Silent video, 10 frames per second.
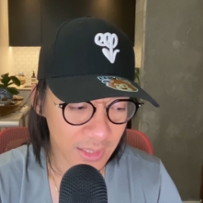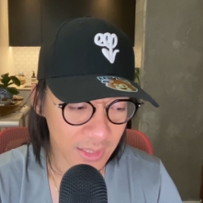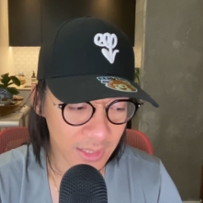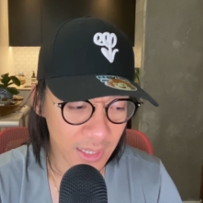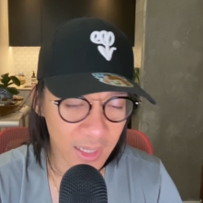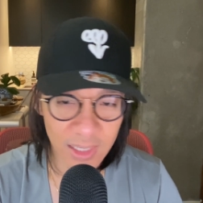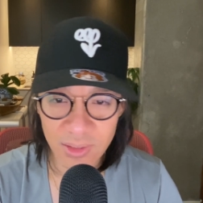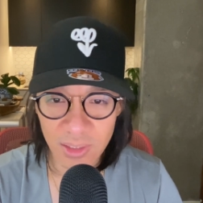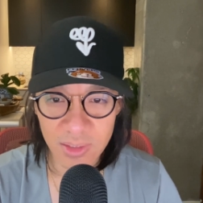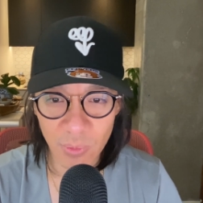And I guess
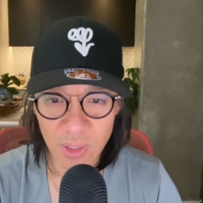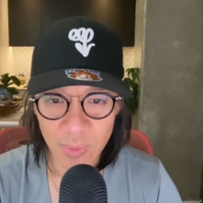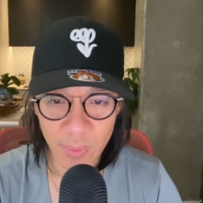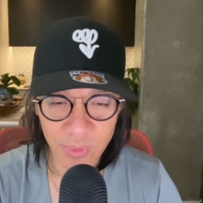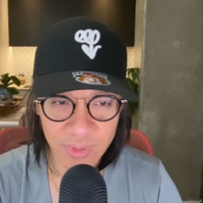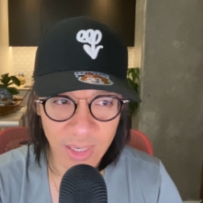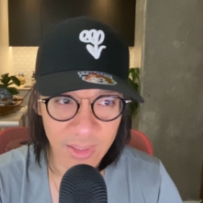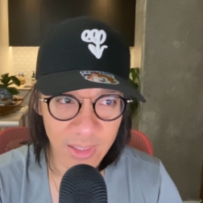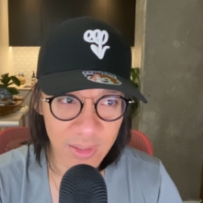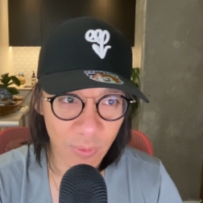in some ways people say
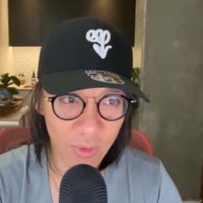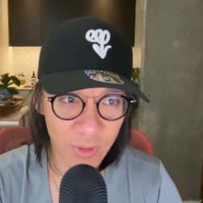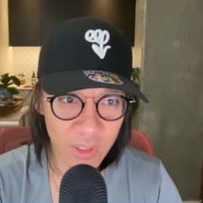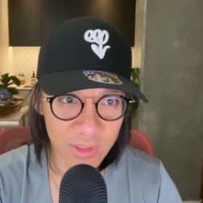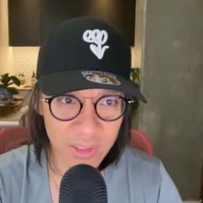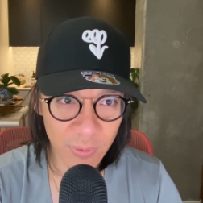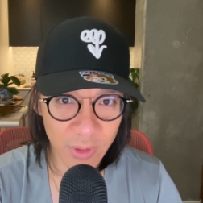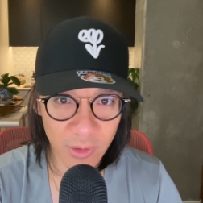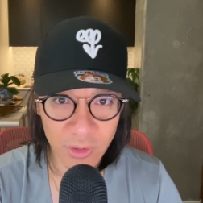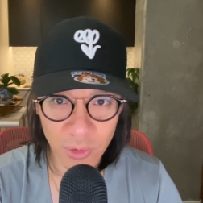that whether it's
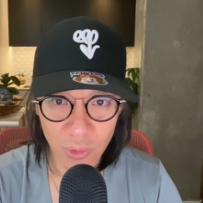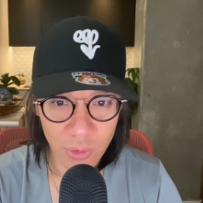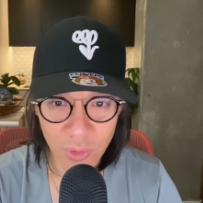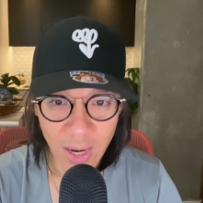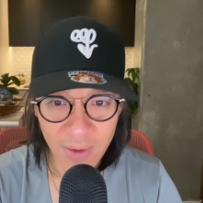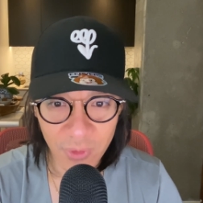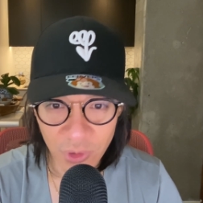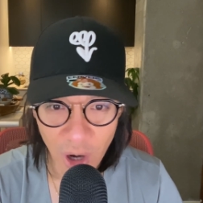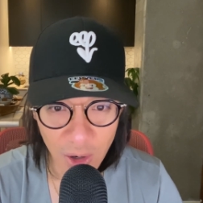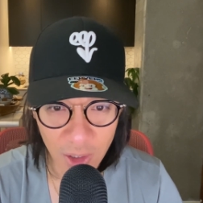whether you you have it or
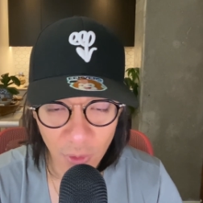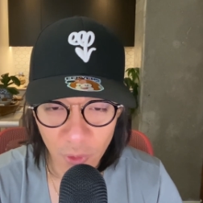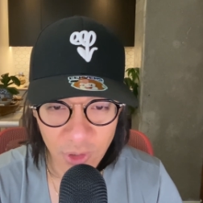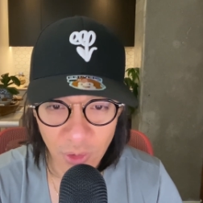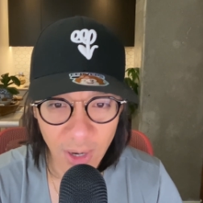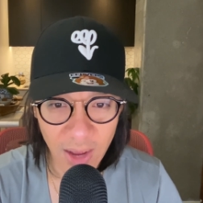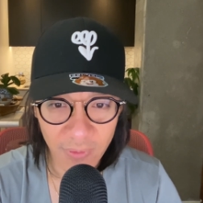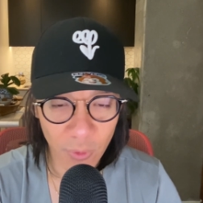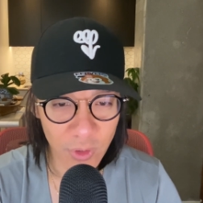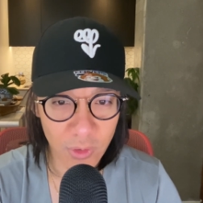not, eh, or you don't have it,
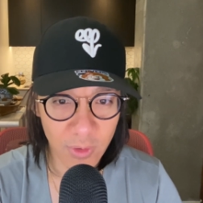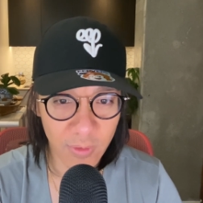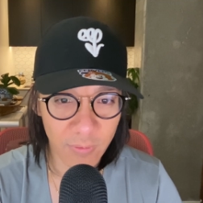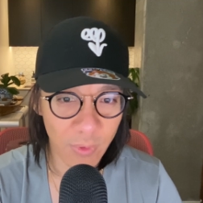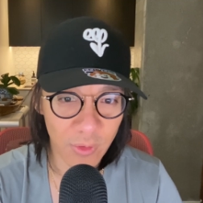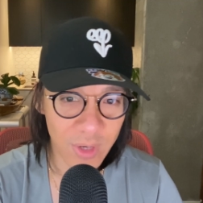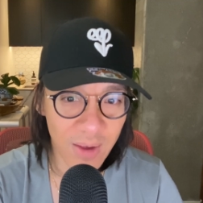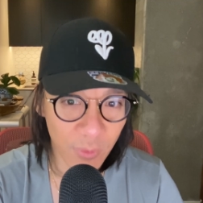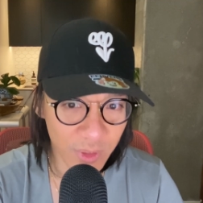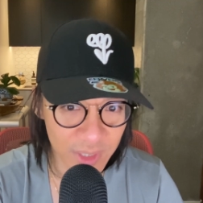or you, eh, whether you have
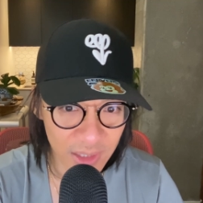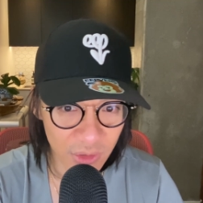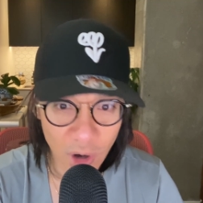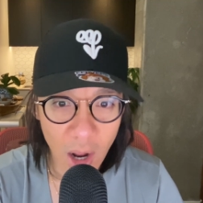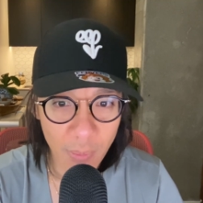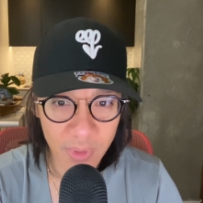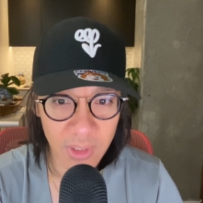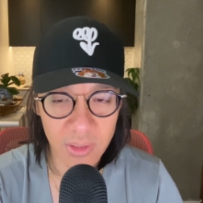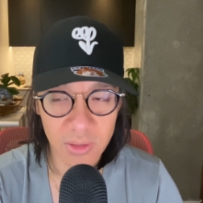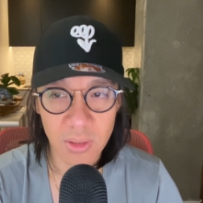it what it takes or not, because